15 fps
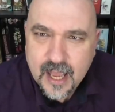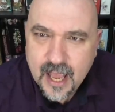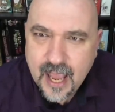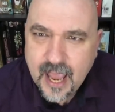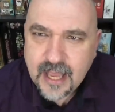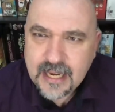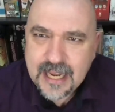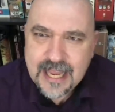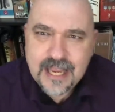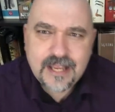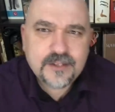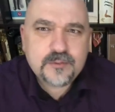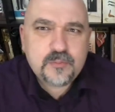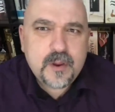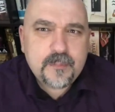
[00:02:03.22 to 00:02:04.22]
And
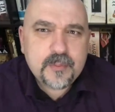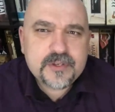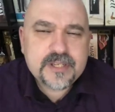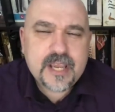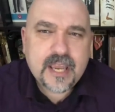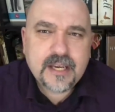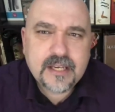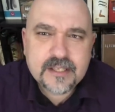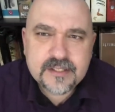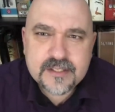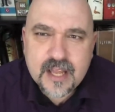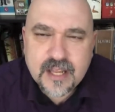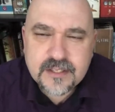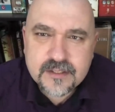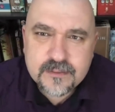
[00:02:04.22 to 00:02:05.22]
here's where Britannia
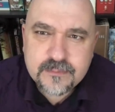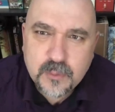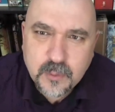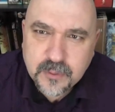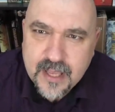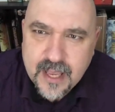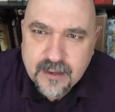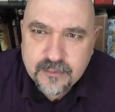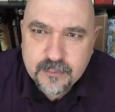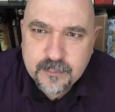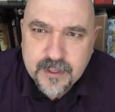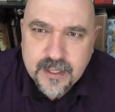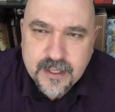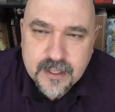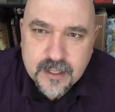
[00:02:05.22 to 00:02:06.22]
starts to fall down for
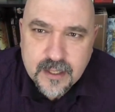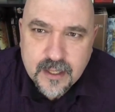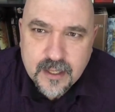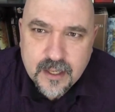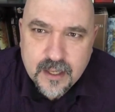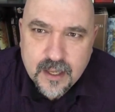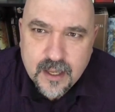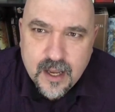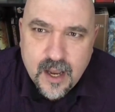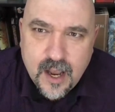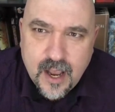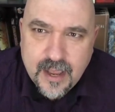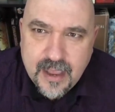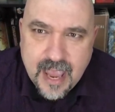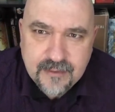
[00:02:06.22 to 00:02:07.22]
me.
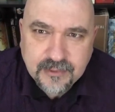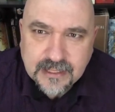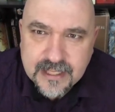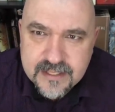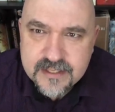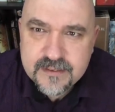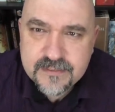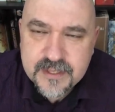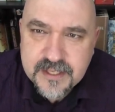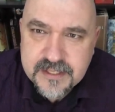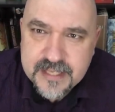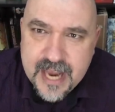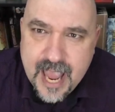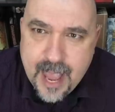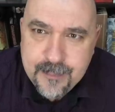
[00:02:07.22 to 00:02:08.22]
I have a list of things
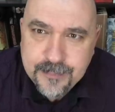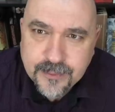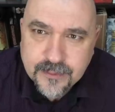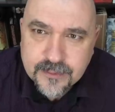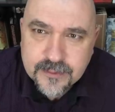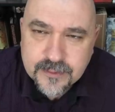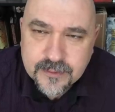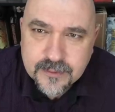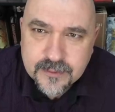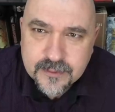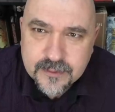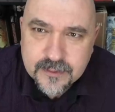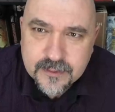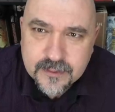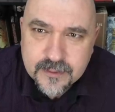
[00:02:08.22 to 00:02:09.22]
that happened,
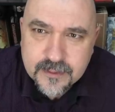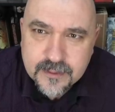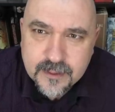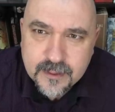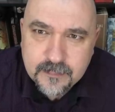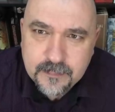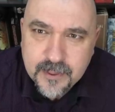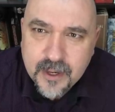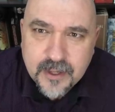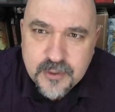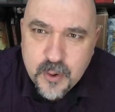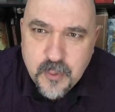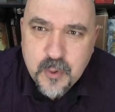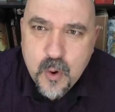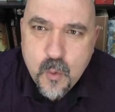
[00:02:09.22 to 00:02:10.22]
but I
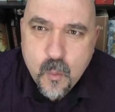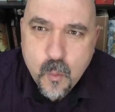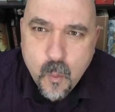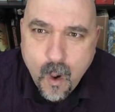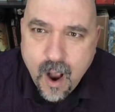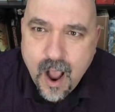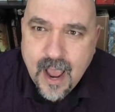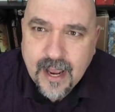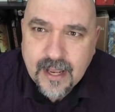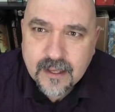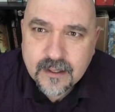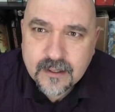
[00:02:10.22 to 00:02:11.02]
don't know why.